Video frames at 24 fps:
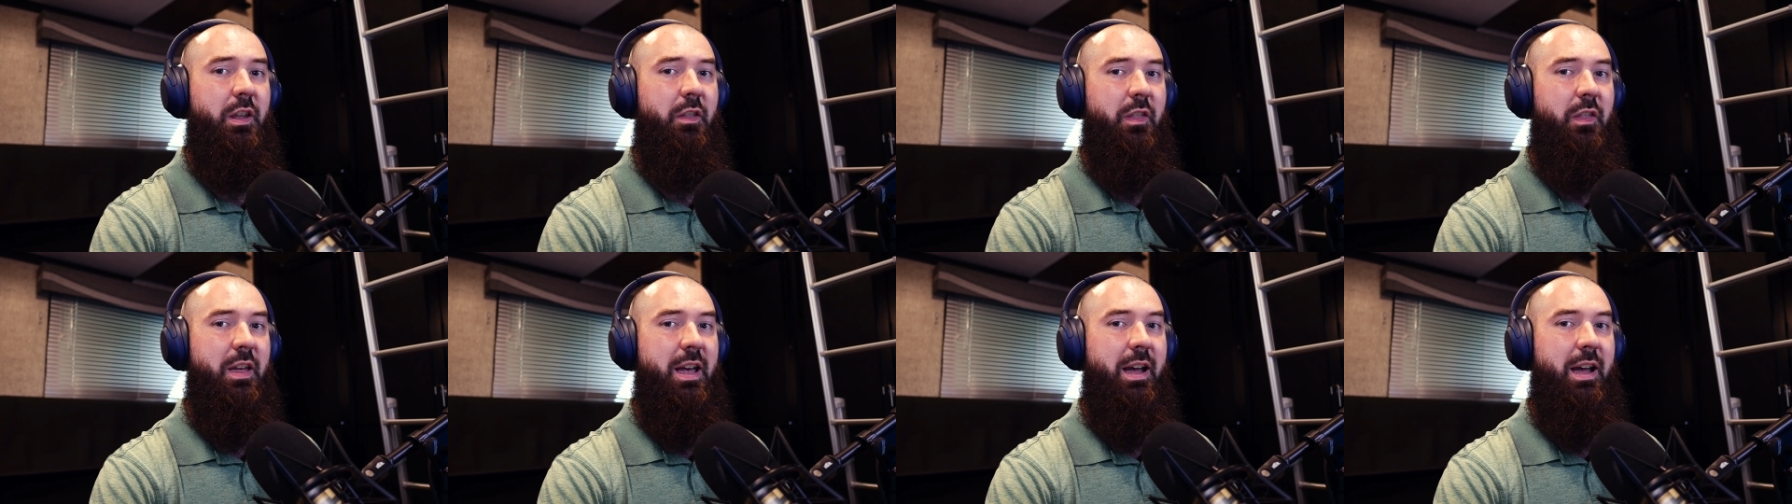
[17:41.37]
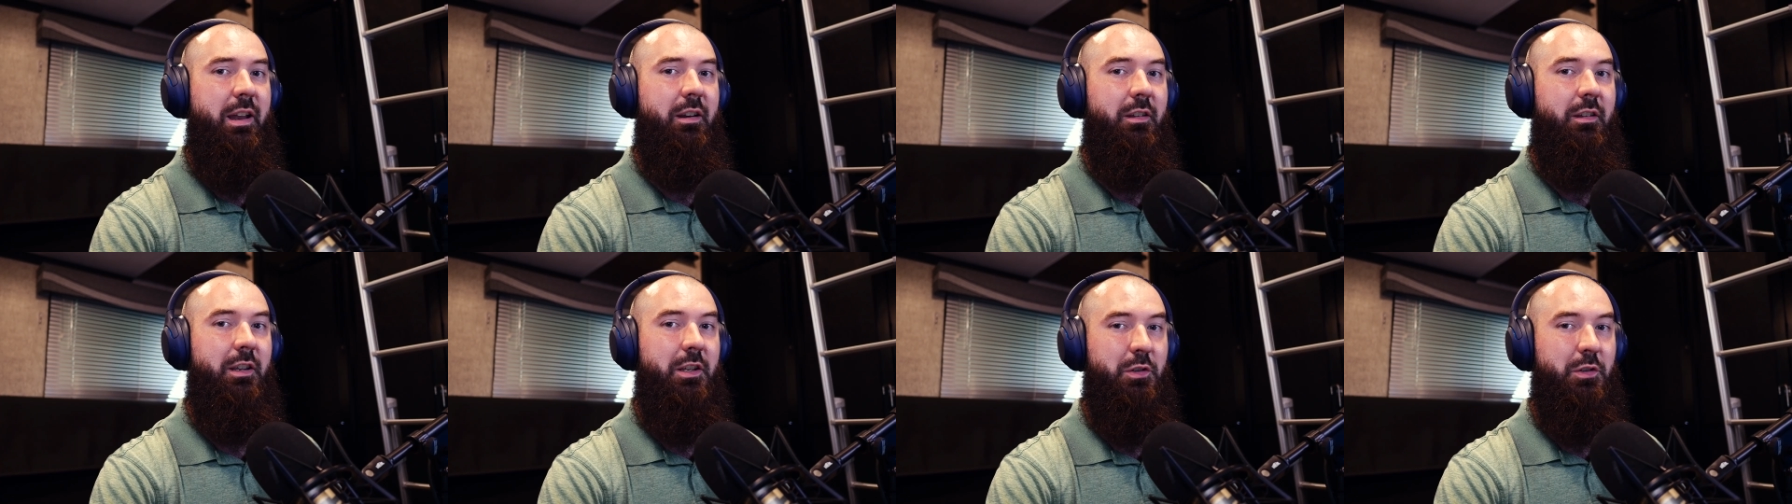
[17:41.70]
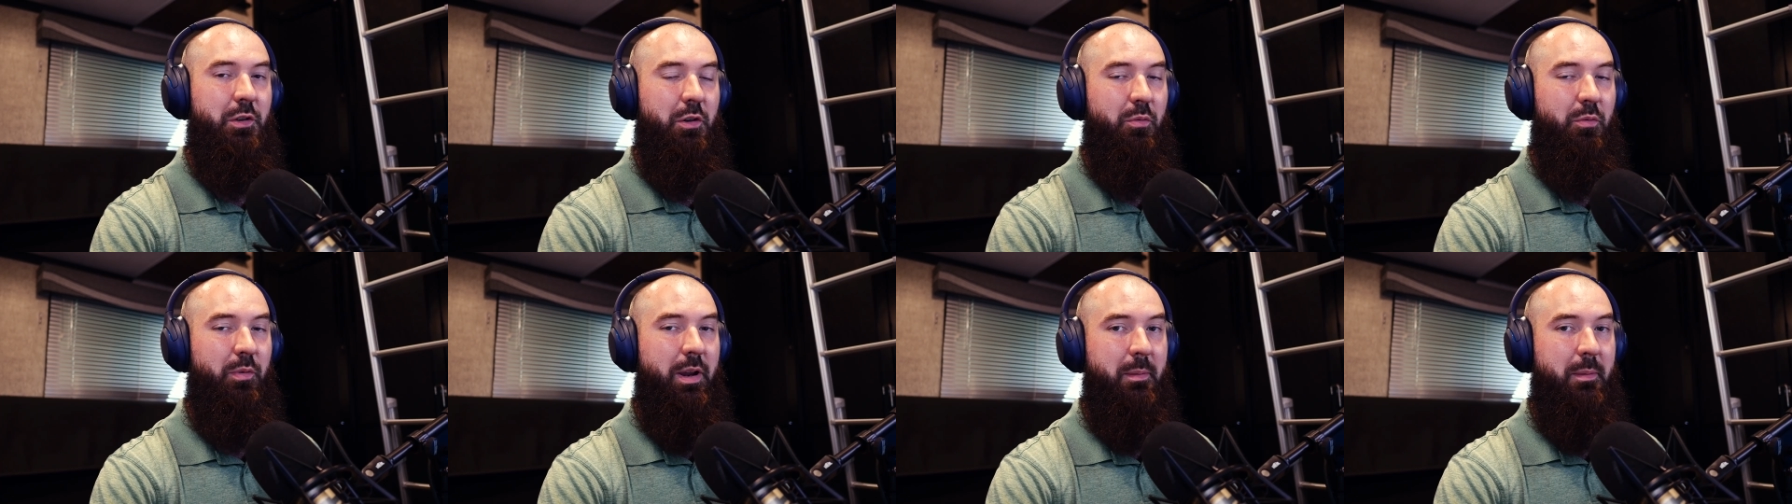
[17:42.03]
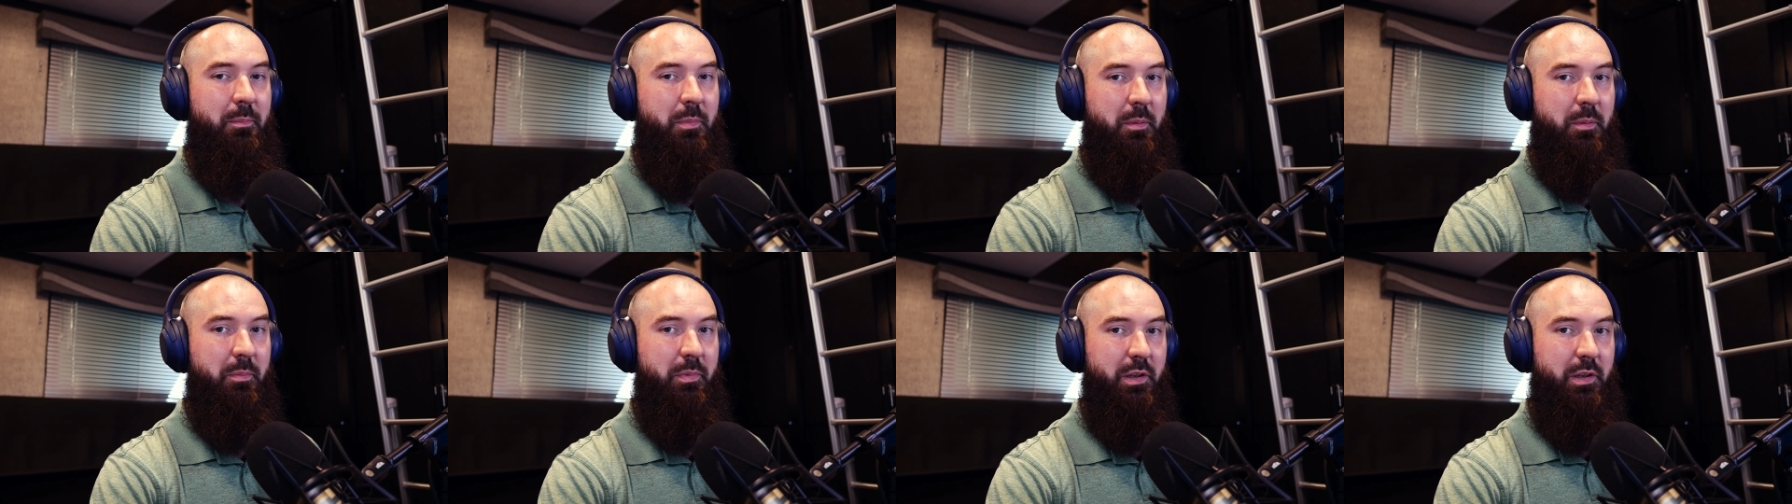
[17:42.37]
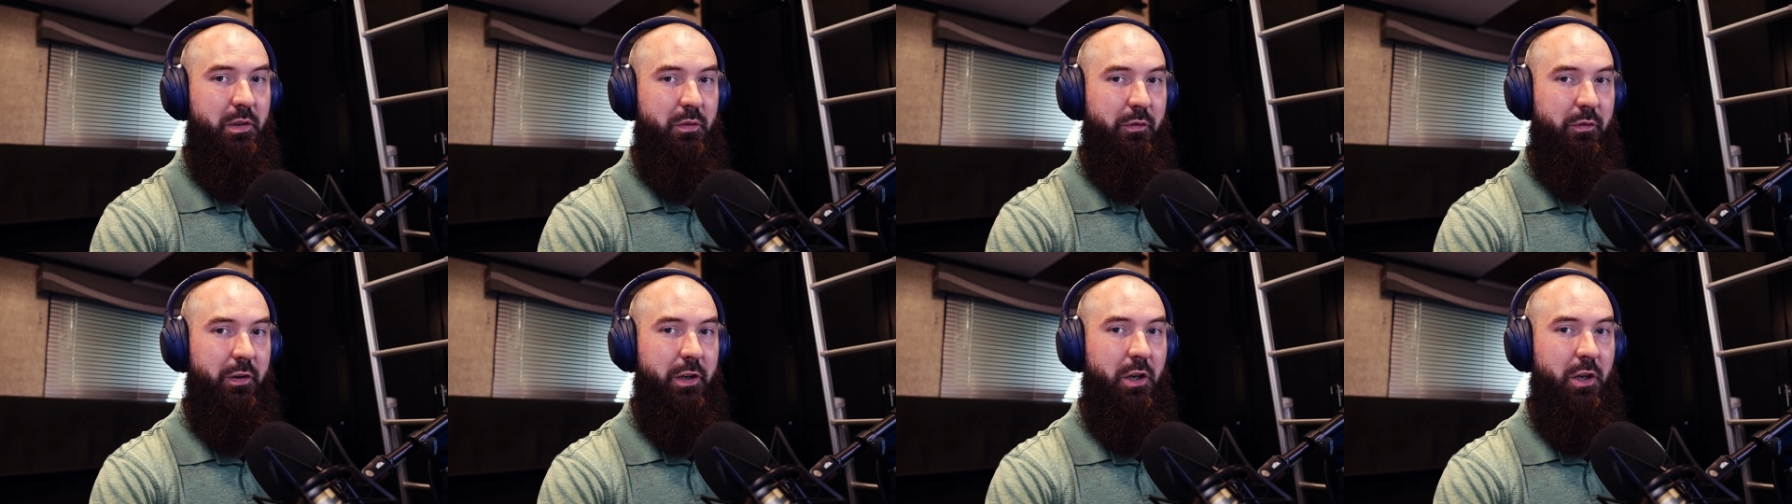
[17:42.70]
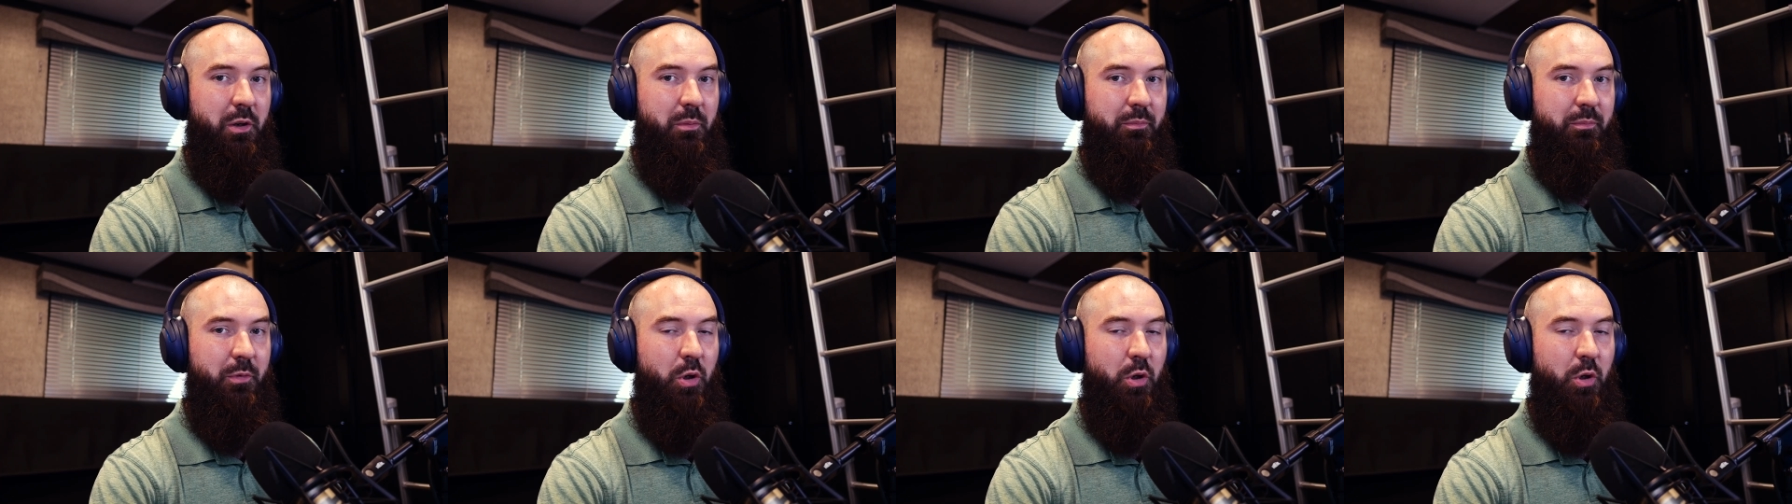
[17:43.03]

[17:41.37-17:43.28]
that is going to wrap up this video.